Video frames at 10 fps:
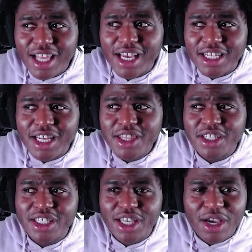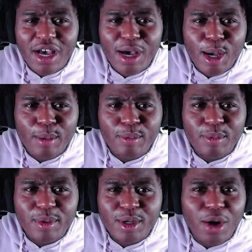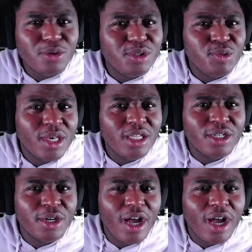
another go-to killer.